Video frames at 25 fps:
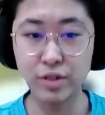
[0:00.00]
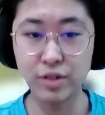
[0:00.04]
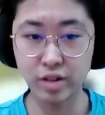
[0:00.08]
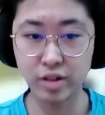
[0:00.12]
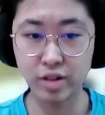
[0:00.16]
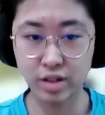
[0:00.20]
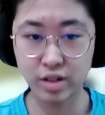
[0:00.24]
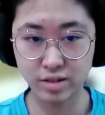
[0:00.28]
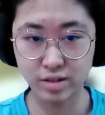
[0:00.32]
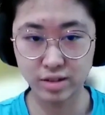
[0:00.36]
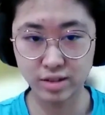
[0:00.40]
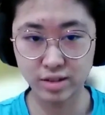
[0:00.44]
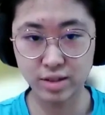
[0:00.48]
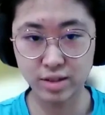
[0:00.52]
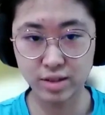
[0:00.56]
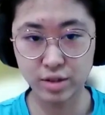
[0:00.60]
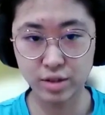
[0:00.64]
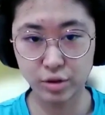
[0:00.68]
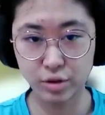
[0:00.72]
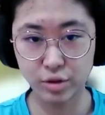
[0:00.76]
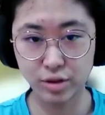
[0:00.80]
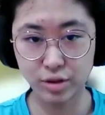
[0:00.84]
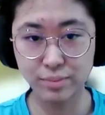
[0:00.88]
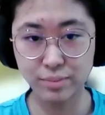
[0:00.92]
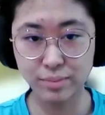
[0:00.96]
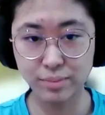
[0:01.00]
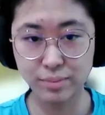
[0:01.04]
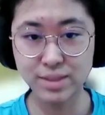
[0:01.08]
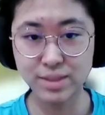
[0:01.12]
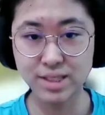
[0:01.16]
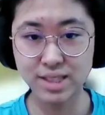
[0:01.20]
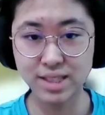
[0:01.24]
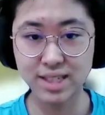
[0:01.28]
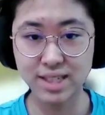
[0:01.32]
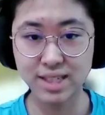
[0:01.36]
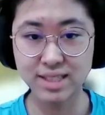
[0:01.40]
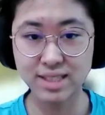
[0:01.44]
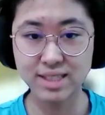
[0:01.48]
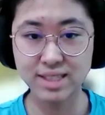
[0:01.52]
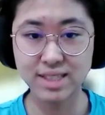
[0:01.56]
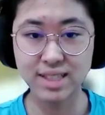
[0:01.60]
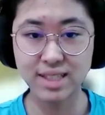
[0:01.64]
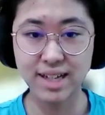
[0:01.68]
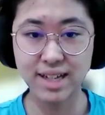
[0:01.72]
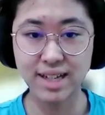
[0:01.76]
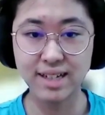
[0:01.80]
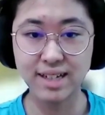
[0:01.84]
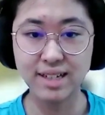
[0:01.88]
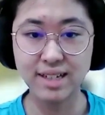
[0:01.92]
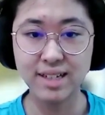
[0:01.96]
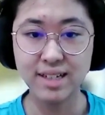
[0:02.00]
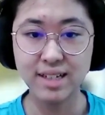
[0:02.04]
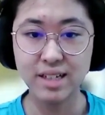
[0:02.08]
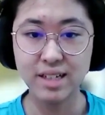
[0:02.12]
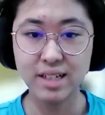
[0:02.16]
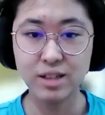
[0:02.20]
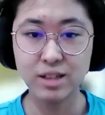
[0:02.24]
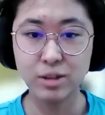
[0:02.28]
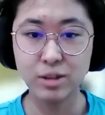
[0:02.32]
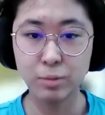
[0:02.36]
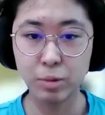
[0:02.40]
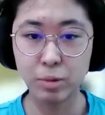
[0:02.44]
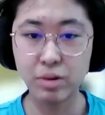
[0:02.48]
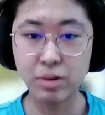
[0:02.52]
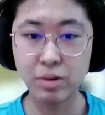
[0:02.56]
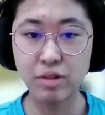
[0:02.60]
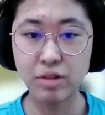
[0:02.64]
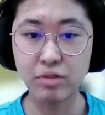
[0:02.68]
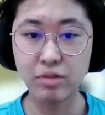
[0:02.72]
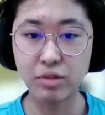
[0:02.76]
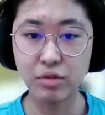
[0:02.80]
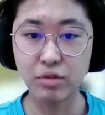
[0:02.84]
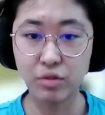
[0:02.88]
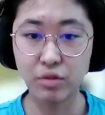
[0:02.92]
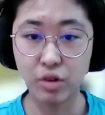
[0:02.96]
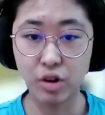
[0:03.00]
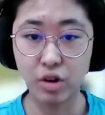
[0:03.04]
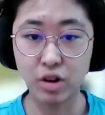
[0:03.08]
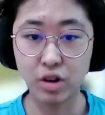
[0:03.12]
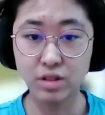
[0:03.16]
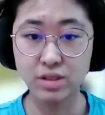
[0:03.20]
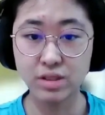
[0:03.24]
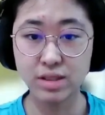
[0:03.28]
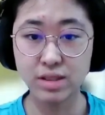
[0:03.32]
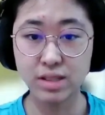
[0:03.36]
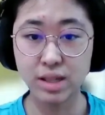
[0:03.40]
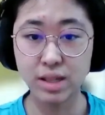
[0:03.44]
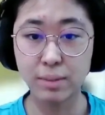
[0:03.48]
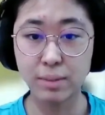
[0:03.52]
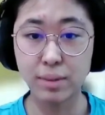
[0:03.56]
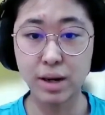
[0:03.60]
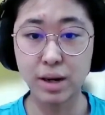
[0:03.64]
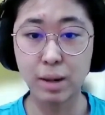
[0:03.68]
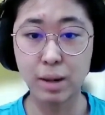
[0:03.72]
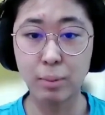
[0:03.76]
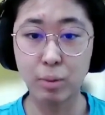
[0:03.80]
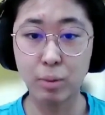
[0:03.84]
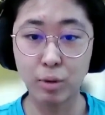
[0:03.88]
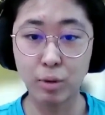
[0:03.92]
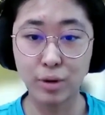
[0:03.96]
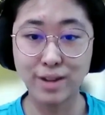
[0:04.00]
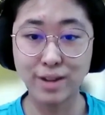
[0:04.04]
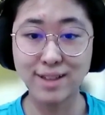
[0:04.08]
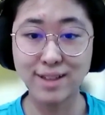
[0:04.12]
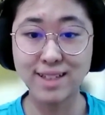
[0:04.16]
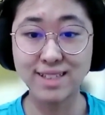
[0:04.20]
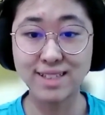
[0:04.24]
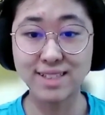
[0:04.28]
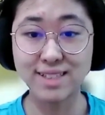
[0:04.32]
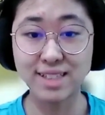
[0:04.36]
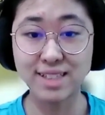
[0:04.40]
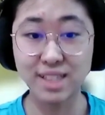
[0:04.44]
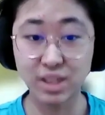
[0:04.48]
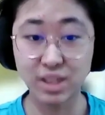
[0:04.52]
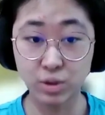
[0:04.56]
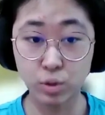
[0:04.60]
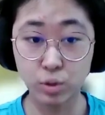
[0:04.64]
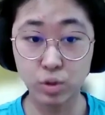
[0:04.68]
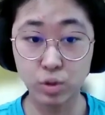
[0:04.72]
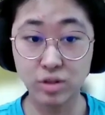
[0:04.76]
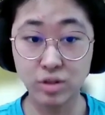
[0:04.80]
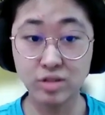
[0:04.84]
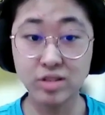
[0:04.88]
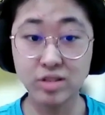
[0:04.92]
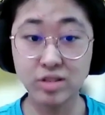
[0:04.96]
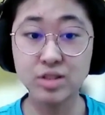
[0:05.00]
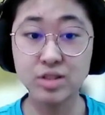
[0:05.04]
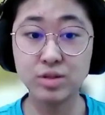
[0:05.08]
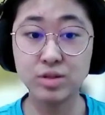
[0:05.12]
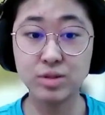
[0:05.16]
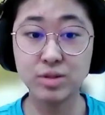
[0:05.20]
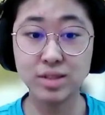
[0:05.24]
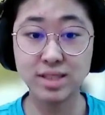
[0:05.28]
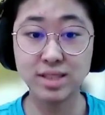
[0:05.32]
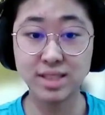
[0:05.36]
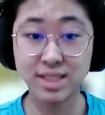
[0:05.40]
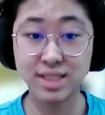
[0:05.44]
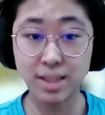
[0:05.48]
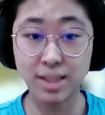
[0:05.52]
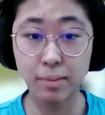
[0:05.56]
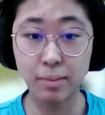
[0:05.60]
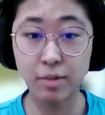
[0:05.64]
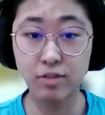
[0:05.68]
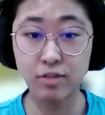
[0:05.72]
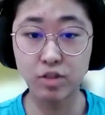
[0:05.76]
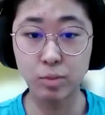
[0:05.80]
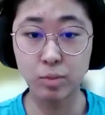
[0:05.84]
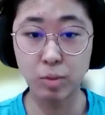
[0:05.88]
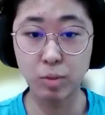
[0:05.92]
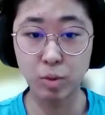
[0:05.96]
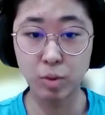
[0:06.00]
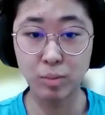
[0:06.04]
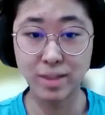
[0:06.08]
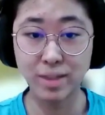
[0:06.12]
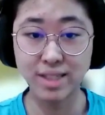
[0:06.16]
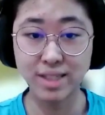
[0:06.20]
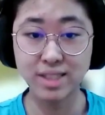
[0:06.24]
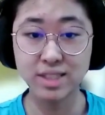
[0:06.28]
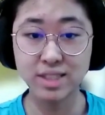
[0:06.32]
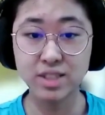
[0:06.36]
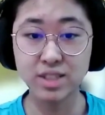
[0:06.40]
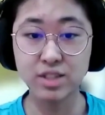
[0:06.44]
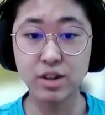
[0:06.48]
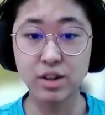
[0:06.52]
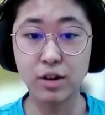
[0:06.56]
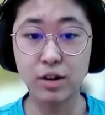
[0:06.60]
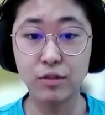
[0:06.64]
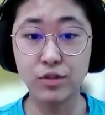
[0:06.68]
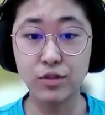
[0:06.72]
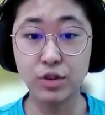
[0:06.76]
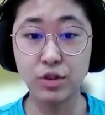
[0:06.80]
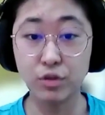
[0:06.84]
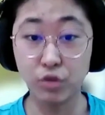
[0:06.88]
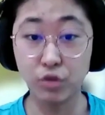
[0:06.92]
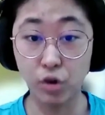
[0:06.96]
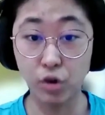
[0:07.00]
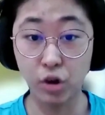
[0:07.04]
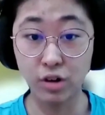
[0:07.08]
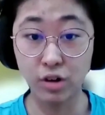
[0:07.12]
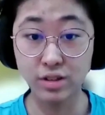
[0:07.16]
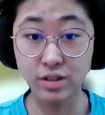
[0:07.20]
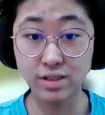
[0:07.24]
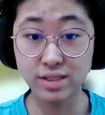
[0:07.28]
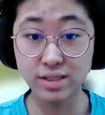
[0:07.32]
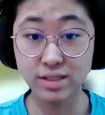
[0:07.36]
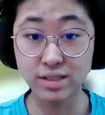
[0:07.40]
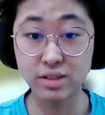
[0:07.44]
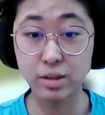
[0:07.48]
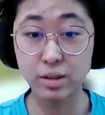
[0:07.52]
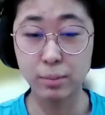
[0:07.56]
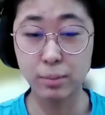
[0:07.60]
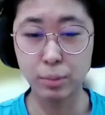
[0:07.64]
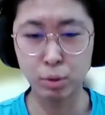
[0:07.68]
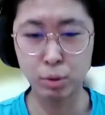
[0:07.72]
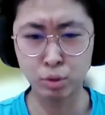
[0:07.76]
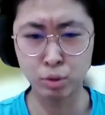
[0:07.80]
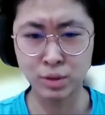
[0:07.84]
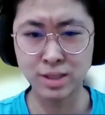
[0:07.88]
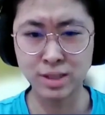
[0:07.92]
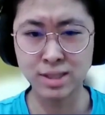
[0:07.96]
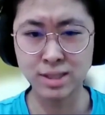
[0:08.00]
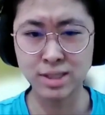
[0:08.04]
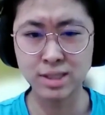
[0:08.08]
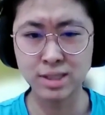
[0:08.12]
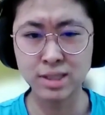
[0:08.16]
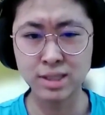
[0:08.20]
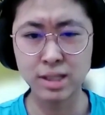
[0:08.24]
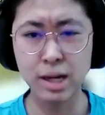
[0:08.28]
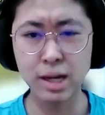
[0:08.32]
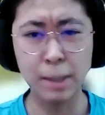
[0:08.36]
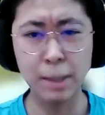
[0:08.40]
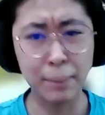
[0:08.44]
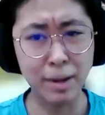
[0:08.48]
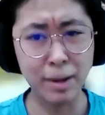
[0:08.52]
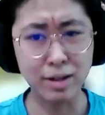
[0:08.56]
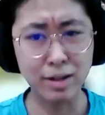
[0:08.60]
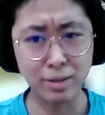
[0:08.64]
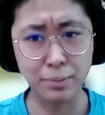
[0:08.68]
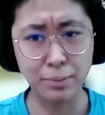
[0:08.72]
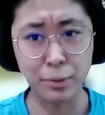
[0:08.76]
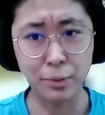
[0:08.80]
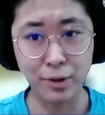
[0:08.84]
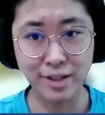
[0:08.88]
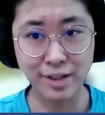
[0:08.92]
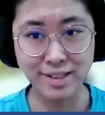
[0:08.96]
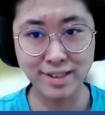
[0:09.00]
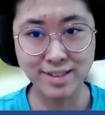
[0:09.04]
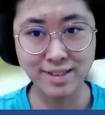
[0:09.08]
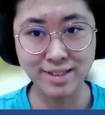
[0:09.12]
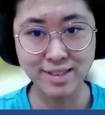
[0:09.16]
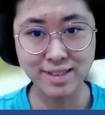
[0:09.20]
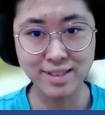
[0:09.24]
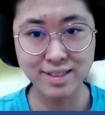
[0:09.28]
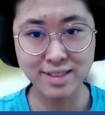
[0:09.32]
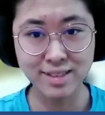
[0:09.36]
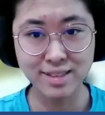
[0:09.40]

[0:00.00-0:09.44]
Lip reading: Vergnon's theorem, states that the moment of a force about a point is equal to the sum of the moments of the force components about the point.